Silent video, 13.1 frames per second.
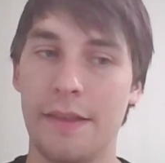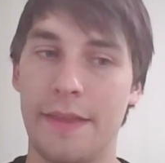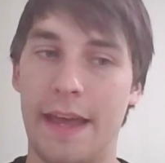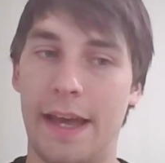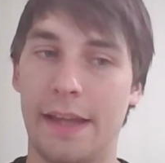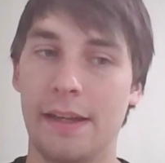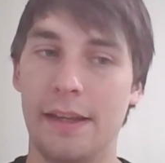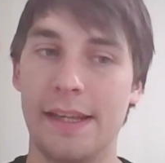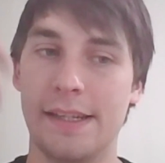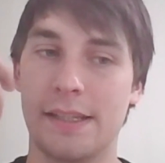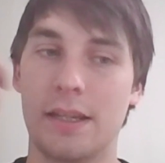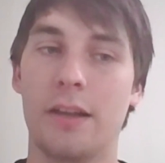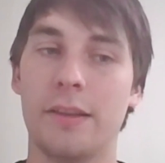that
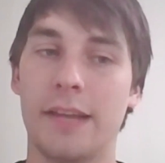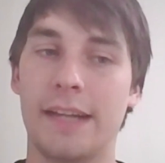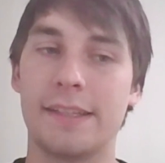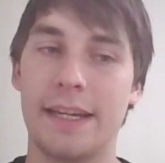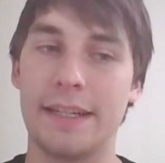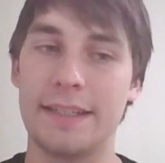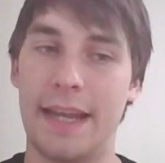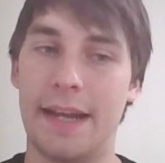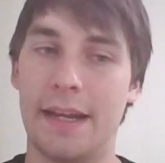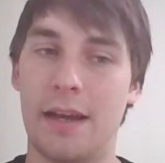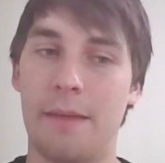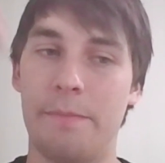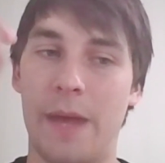is collecting
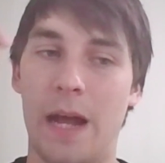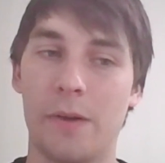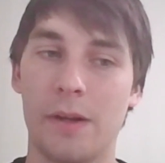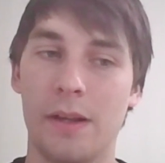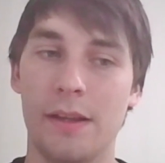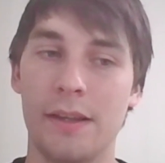data about